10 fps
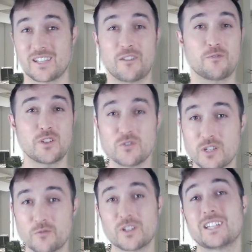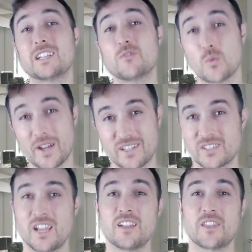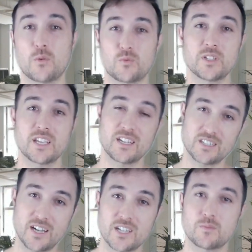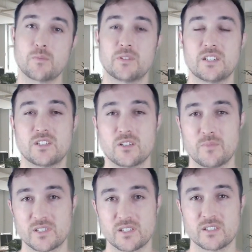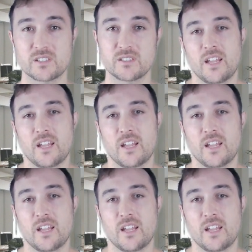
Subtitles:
a few different giveaways that will really entice people into your business.